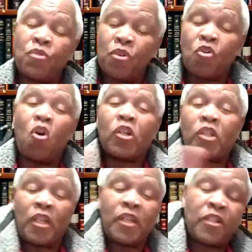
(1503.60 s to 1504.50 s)
the
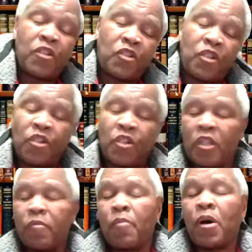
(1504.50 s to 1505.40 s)
God that is teaching
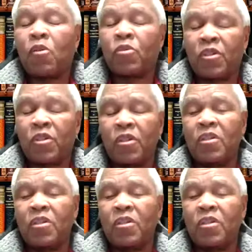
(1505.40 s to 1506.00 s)
them about.